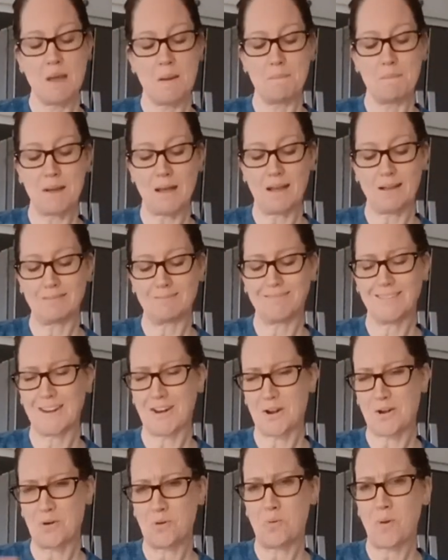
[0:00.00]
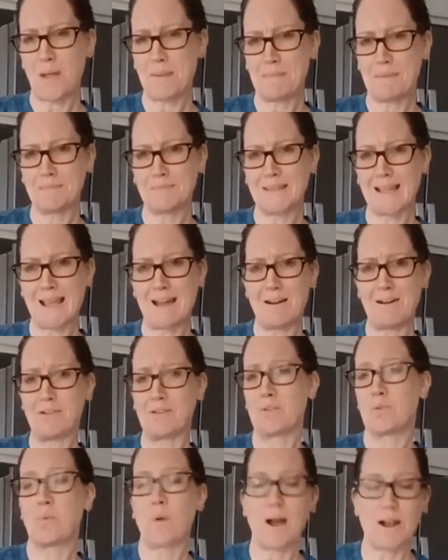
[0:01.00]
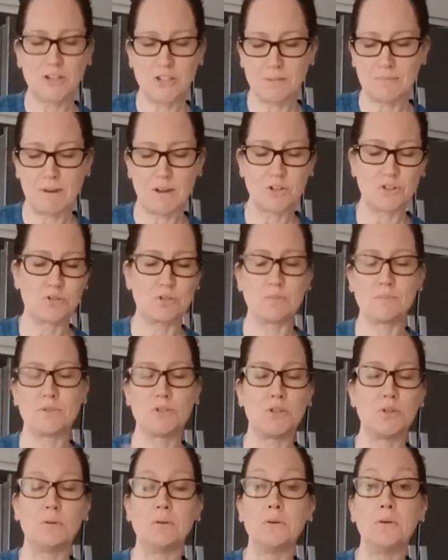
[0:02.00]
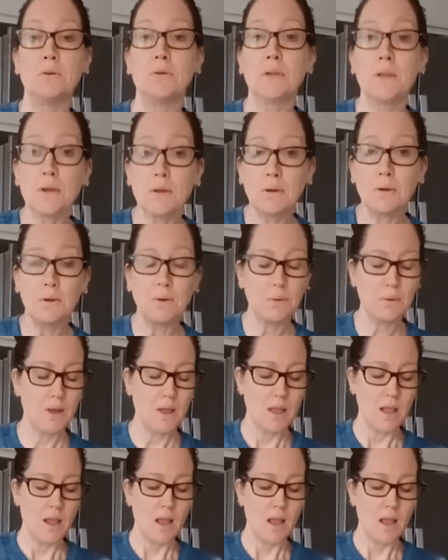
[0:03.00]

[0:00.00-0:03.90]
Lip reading: but, you know, wipe them down, wash the mushrooms, you do you.